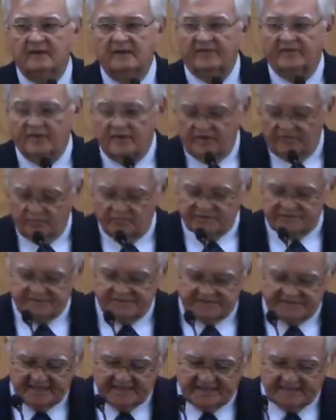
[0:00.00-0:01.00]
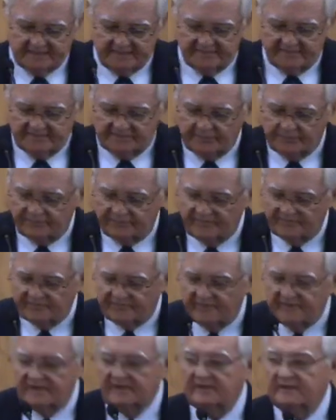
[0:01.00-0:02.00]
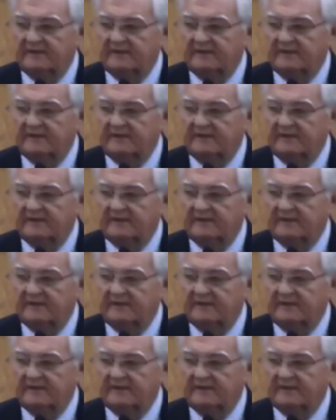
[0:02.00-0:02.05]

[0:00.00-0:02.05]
The other was in 2 Timothy 2 15.